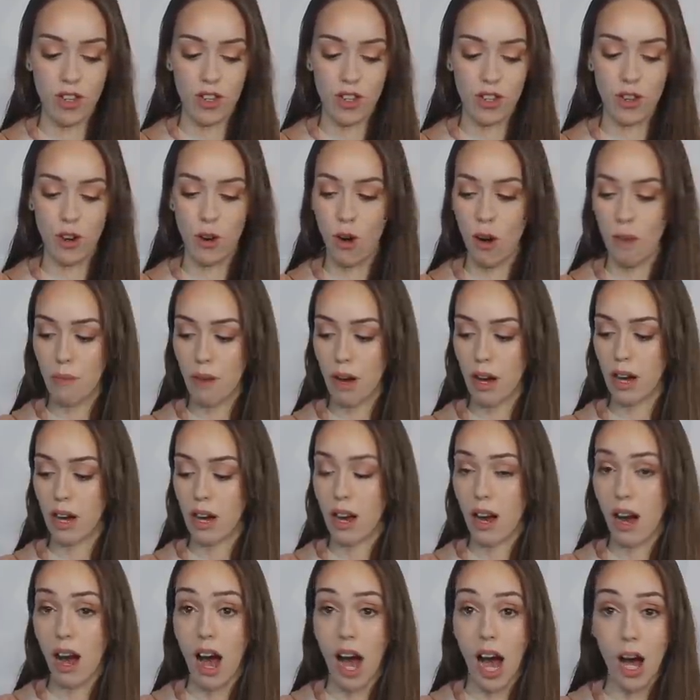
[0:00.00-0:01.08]
So
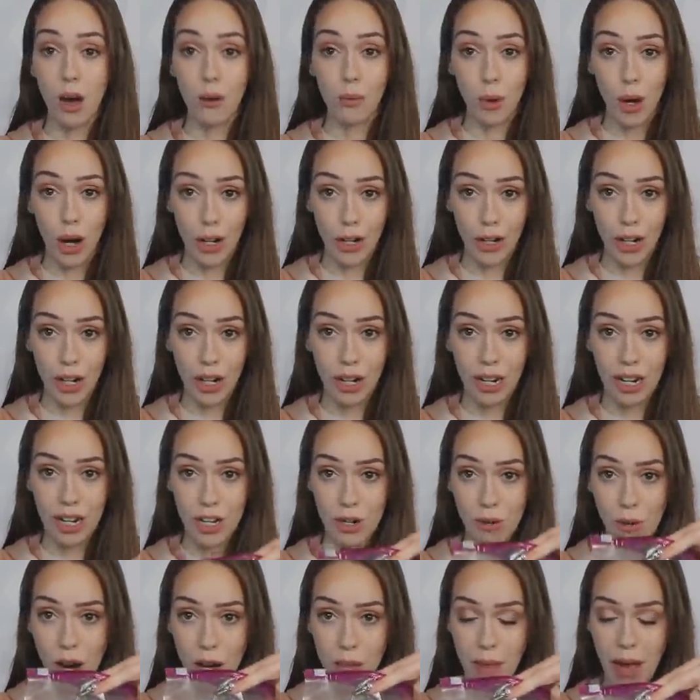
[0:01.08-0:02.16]
hot water
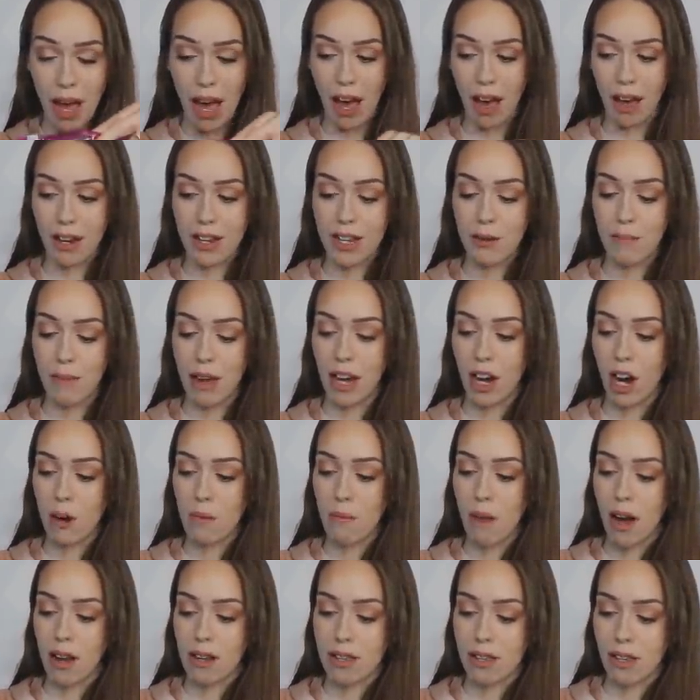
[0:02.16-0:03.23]
into our bag to make our
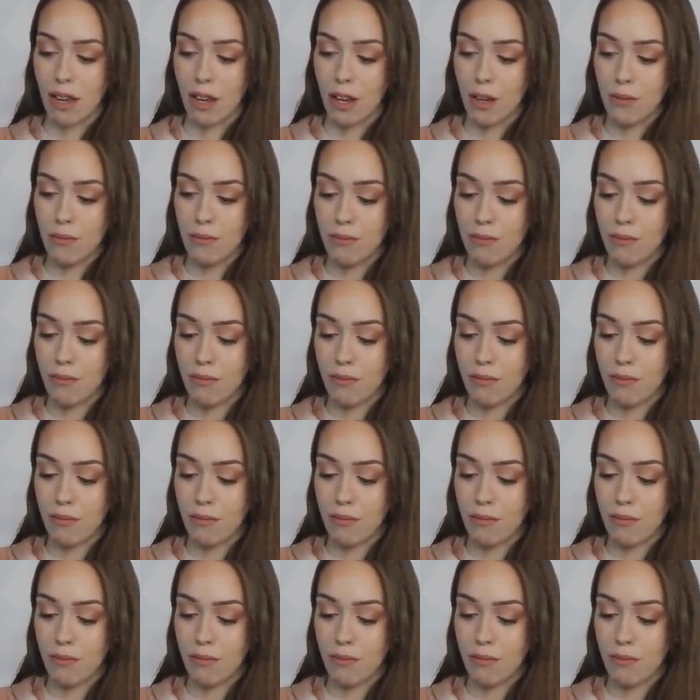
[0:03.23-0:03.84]
masa.